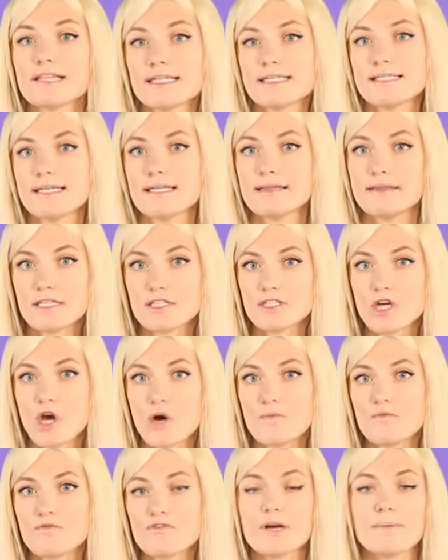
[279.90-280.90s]
listed this
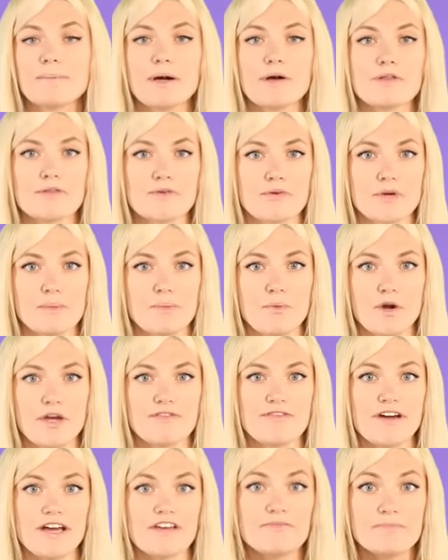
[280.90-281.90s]
home for about
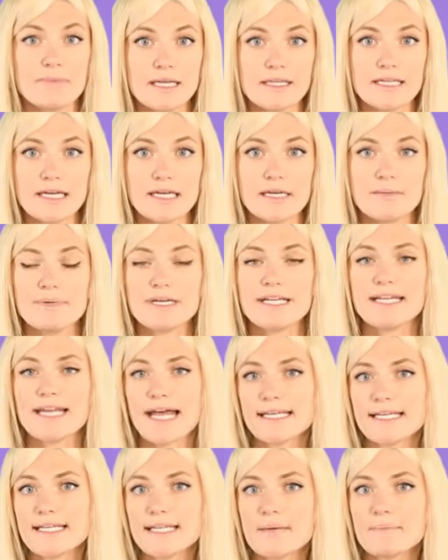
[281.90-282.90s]
$3.5 million, but it
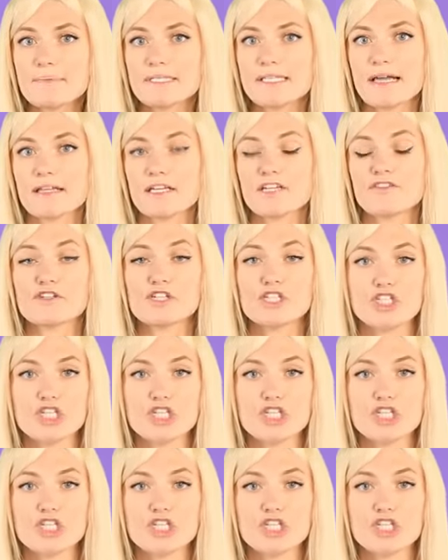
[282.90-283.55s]
ended up selling for